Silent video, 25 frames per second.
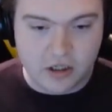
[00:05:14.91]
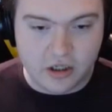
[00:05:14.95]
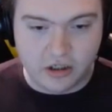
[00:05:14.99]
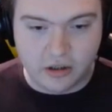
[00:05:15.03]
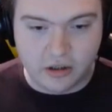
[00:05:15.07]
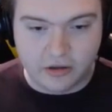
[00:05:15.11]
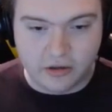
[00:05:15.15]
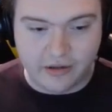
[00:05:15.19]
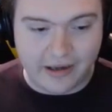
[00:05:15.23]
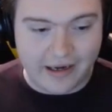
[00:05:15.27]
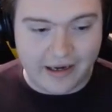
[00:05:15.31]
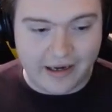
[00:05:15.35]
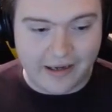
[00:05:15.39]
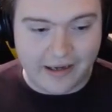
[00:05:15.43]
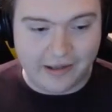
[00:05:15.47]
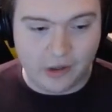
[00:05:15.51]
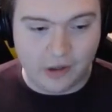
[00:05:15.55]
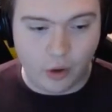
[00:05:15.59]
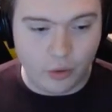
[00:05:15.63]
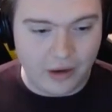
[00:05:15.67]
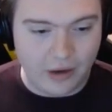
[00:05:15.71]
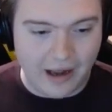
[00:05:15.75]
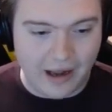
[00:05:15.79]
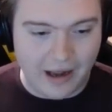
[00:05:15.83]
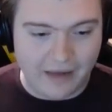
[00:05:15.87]
they
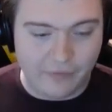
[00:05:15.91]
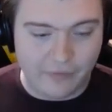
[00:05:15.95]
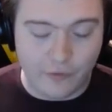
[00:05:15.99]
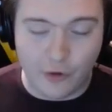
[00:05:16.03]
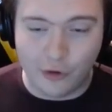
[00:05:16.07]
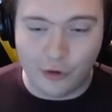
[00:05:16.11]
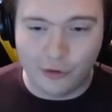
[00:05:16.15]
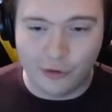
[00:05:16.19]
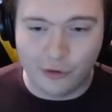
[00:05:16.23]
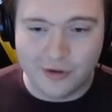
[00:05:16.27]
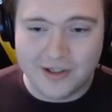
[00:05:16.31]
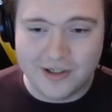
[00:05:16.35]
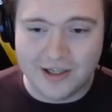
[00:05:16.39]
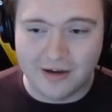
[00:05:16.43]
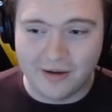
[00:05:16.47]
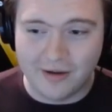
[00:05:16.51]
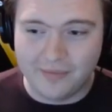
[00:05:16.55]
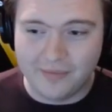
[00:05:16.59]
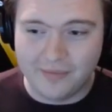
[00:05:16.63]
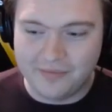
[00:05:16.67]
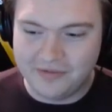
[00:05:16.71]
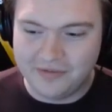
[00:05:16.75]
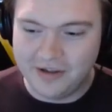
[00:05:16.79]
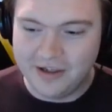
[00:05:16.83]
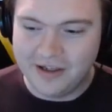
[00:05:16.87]
don't have auras
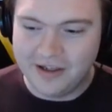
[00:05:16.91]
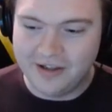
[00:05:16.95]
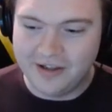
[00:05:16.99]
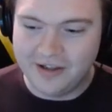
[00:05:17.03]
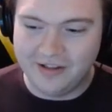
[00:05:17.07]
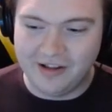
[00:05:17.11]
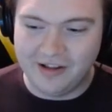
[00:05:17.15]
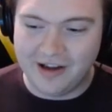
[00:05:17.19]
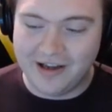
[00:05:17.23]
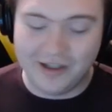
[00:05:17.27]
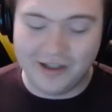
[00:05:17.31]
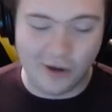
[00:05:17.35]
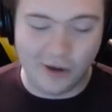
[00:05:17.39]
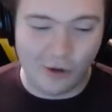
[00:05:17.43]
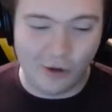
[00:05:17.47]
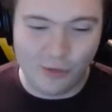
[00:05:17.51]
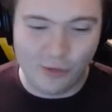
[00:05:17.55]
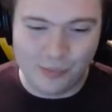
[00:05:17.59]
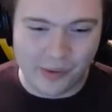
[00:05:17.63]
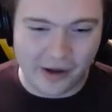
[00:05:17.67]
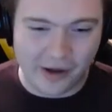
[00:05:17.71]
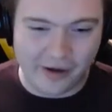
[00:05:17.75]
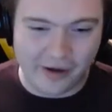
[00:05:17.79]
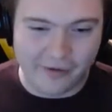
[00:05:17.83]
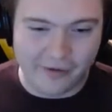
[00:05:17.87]
up, they don't
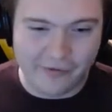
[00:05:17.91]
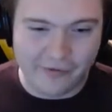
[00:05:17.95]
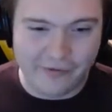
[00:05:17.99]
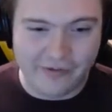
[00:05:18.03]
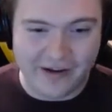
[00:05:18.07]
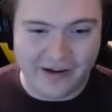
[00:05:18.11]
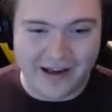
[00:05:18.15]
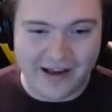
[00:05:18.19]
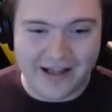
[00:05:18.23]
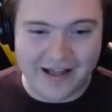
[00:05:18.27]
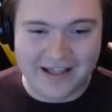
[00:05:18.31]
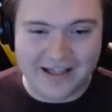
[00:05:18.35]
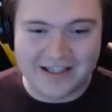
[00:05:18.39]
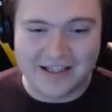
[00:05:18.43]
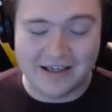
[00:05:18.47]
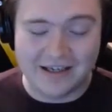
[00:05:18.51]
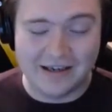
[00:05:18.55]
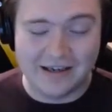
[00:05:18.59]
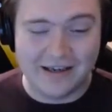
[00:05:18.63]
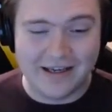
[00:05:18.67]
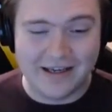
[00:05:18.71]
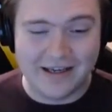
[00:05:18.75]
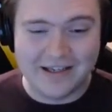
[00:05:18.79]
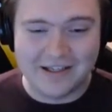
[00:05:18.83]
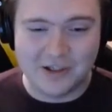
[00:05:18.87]
buff. It's
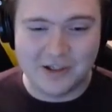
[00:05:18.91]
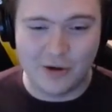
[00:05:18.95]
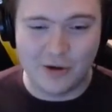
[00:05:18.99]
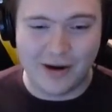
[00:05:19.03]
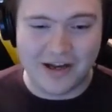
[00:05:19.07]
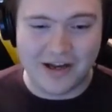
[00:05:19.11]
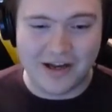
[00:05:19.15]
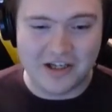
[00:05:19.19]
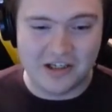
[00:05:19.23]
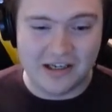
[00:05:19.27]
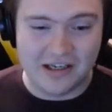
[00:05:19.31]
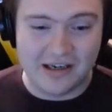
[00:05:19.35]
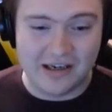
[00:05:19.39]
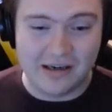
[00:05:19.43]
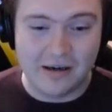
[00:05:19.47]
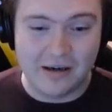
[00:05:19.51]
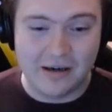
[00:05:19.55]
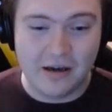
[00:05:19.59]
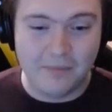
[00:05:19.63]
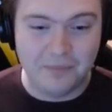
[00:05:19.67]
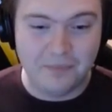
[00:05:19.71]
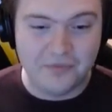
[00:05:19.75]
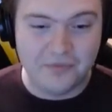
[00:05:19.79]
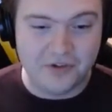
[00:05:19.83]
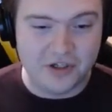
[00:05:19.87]
a tragedy.
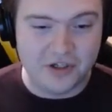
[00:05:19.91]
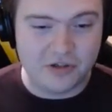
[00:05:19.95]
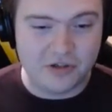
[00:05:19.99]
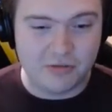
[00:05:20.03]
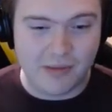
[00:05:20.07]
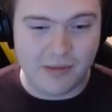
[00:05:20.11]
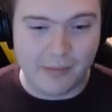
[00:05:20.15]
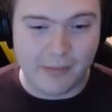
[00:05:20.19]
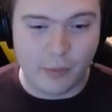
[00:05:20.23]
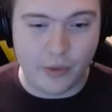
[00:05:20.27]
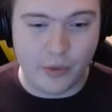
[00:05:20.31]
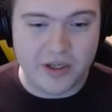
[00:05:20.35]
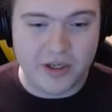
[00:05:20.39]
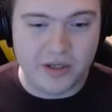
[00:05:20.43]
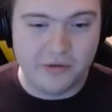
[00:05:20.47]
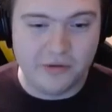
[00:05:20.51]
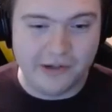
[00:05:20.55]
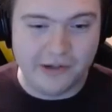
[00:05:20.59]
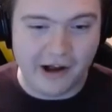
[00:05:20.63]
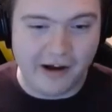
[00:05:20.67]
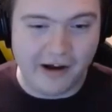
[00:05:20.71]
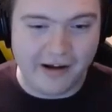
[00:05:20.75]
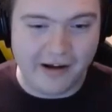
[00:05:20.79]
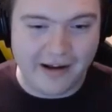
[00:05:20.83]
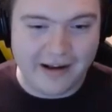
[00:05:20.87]
Just remember, when you
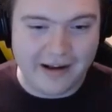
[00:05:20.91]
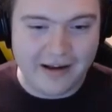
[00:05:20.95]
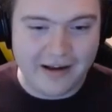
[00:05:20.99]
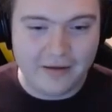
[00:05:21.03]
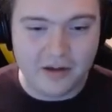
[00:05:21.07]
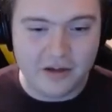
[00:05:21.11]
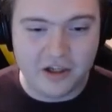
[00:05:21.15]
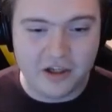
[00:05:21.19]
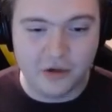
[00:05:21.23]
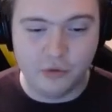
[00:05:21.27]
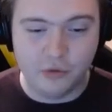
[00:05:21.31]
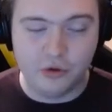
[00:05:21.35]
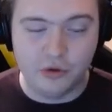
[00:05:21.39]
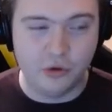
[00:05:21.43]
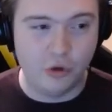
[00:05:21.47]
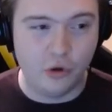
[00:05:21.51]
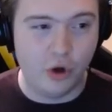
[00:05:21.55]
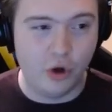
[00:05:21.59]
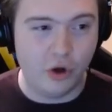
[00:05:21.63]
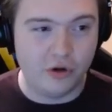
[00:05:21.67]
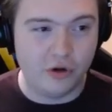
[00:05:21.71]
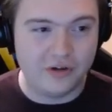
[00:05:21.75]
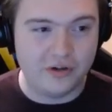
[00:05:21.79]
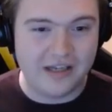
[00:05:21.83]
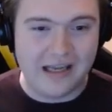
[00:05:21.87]
die, you do
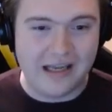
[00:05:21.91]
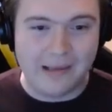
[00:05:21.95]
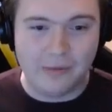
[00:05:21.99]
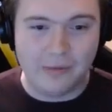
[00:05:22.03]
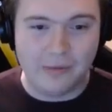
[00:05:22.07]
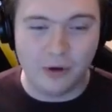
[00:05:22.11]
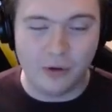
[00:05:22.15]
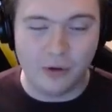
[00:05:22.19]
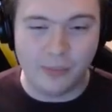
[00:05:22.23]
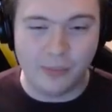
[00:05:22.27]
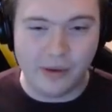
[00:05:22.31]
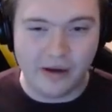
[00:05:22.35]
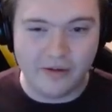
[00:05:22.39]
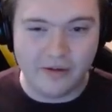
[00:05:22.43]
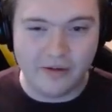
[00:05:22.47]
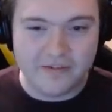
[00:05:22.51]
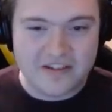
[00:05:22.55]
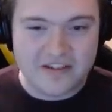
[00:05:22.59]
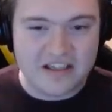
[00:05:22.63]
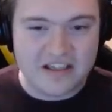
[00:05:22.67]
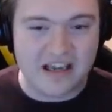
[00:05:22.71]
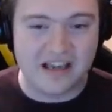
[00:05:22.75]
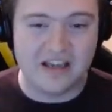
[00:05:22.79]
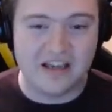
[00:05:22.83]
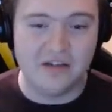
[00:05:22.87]
not keep your
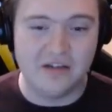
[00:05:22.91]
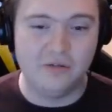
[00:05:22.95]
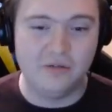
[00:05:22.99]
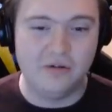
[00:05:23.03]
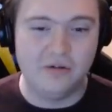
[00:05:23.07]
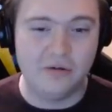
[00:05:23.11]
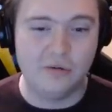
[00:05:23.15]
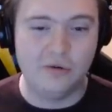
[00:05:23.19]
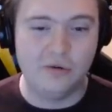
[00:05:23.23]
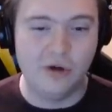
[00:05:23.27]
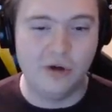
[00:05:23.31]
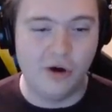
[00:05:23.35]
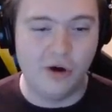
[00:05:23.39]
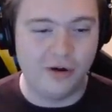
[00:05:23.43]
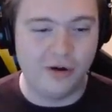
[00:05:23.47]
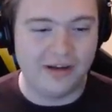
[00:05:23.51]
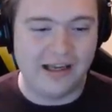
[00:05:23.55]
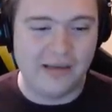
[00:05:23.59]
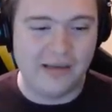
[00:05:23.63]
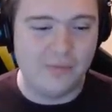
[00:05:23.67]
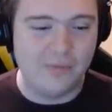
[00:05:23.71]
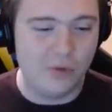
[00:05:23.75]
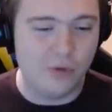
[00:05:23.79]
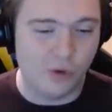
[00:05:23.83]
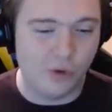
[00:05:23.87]
buffs and you do not
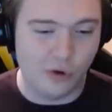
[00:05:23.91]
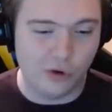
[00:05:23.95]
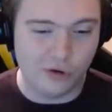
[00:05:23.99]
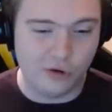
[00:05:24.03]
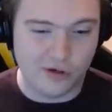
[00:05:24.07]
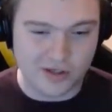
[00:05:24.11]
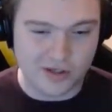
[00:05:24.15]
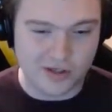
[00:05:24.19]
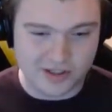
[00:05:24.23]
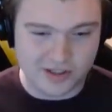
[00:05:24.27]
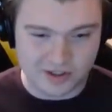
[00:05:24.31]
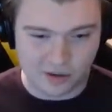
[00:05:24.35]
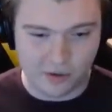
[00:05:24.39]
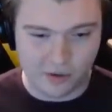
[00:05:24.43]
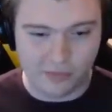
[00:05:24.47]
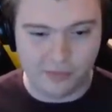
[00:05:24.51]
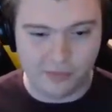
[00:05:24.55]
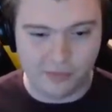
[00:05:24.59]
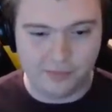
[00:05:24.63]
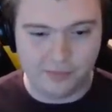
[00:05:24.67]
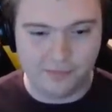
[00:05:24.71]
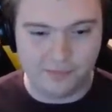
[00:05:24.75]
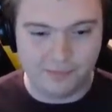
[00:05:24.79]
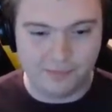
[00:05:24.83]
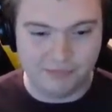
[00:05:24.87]
keep your auras. So
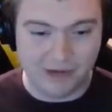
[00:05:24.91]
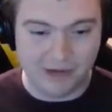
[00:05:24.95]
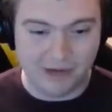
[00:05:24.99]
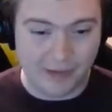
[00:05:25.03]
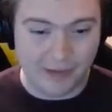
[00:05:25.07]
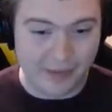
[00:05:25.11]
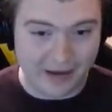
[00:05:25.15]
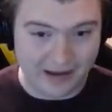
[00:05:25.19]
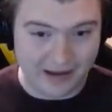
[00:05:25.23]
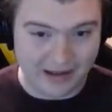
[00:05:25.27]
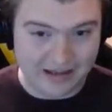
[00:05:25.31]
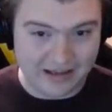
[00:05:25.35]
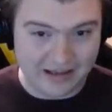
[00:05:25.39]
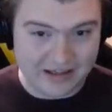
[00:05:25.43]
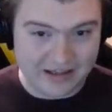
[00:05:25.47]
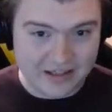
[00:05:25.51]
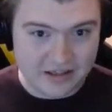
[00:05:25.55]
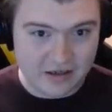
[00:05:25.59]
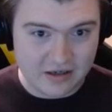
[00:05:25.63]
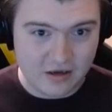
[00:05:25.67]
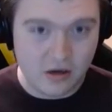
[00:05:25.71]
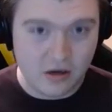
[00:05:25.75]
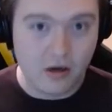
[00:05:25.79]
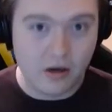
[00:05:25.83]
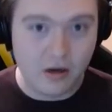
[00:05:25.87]
Ret Paladins,
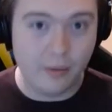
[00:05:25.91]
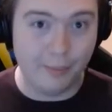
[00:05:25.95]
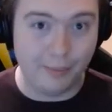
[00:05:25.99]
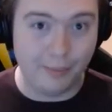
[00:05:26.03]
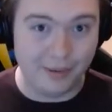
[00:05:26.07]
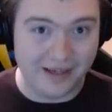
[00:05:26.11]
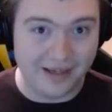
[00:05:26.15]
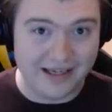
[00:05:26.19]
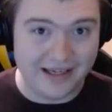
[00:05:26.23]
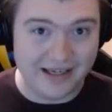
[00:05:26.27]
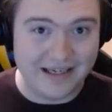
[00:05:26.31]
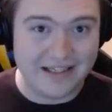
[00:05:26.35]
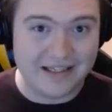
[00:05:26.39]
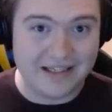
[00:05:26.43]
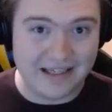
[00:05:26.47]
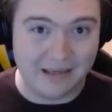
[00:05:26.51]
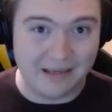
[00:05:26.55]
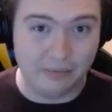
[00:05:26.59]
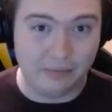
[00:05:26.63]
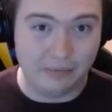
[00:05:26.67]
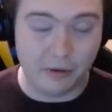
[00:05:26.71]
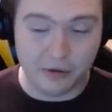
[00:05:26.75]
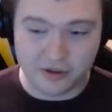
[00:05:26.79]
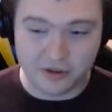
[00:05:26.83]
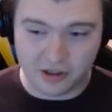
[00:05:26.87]
please keep
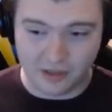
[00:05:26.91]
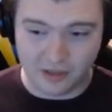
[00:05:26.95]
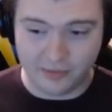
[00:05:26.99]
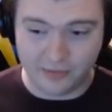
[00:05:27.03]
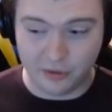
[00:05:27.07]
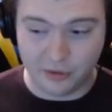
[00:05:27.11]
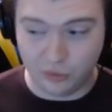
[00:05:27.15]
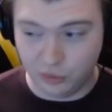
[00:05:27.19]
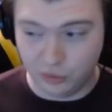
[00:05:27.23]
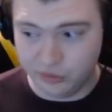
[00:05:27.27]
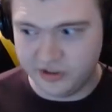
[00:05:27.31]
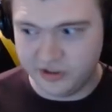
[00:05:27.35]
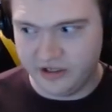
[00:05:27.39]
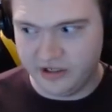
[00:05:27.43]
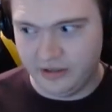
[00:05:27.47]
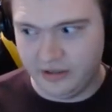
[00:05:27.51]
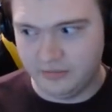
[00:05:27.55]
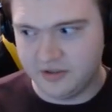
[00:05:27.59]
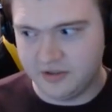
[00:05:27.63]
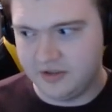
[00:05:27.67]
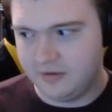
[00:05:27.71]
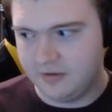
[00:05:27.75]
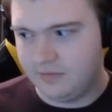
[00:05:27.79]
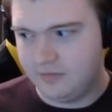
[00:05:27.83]
those up at all times.